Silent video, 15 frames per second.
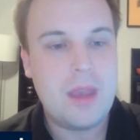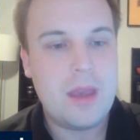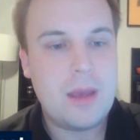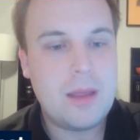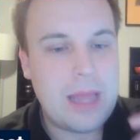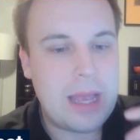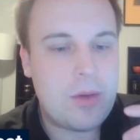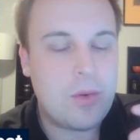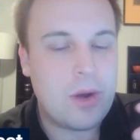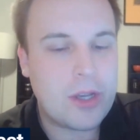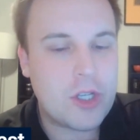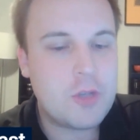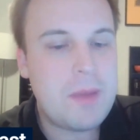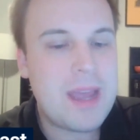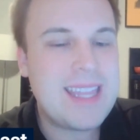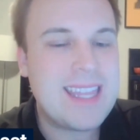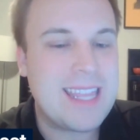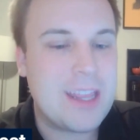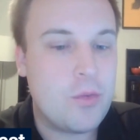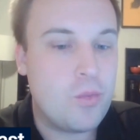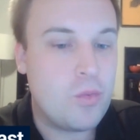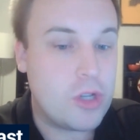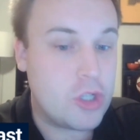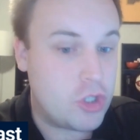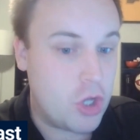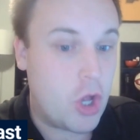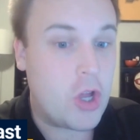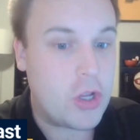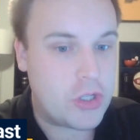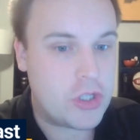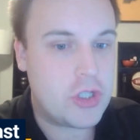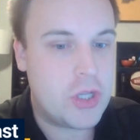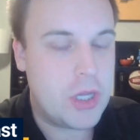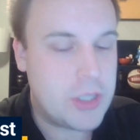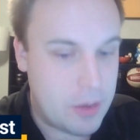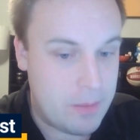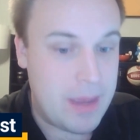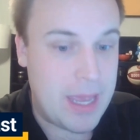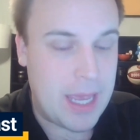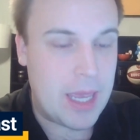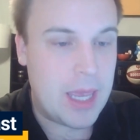like, were expected results to me.